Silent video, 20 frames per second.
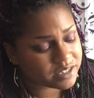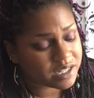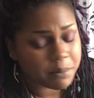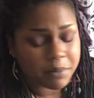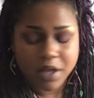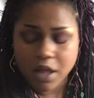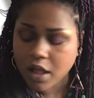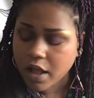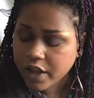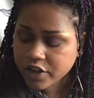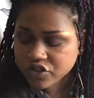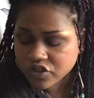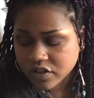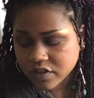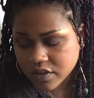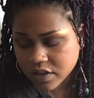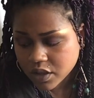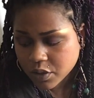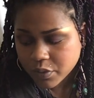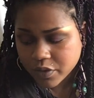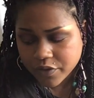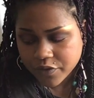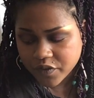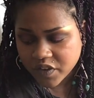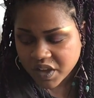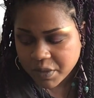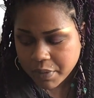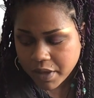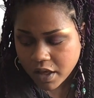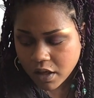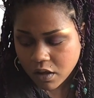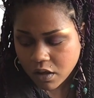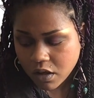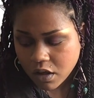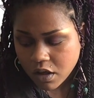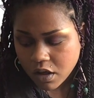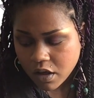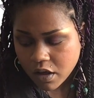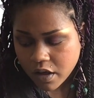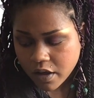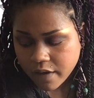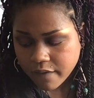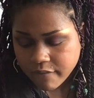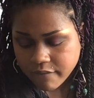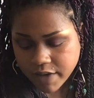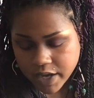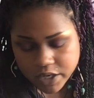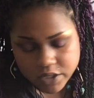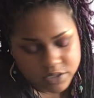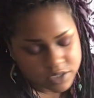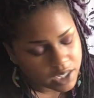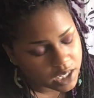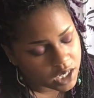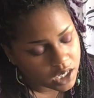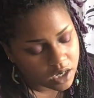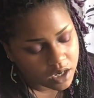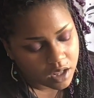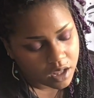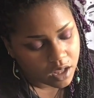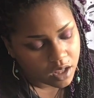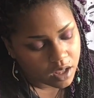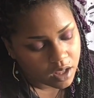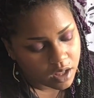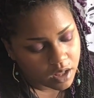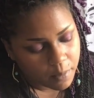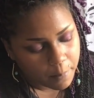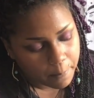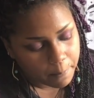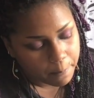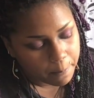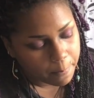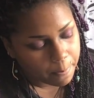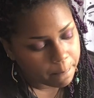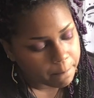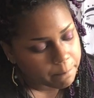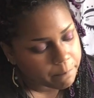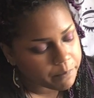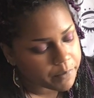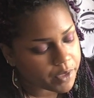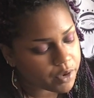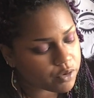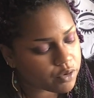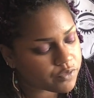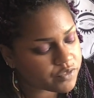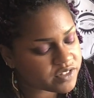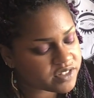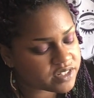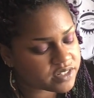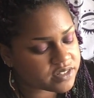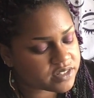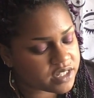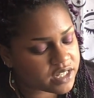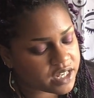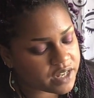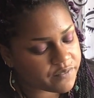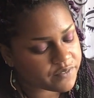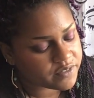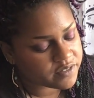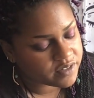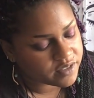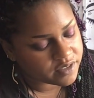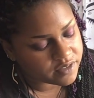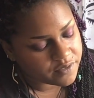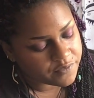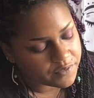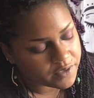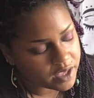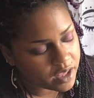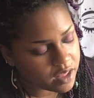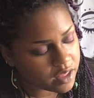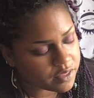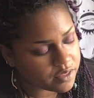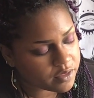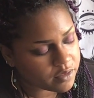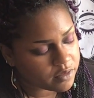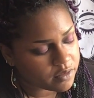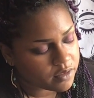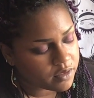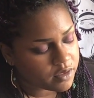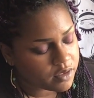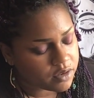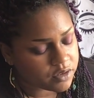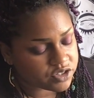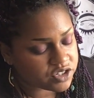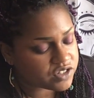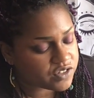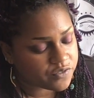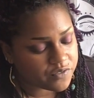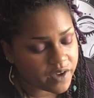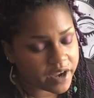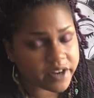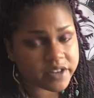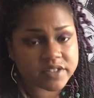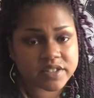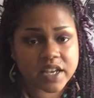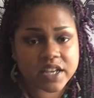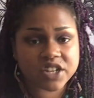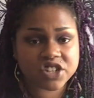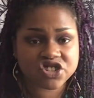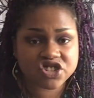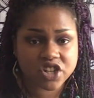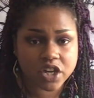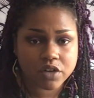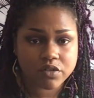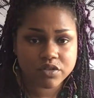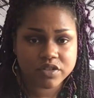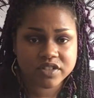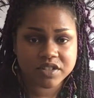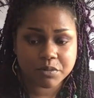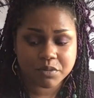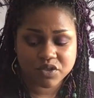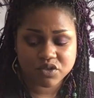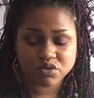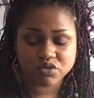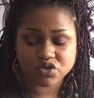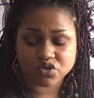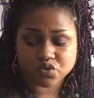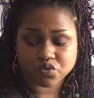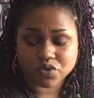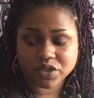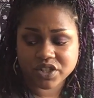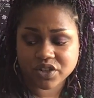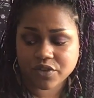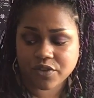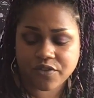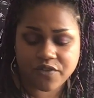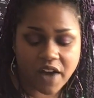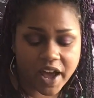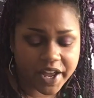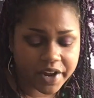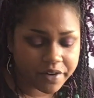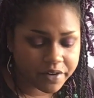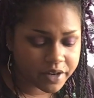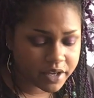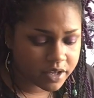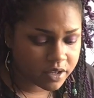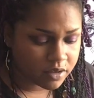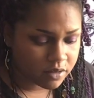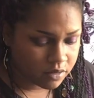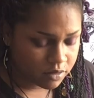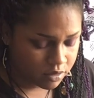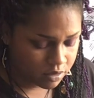Some of y'all are actually dealing with a female fire sign. I don't know if it's a significant other, just a fire sign in general, someone who's real fiery.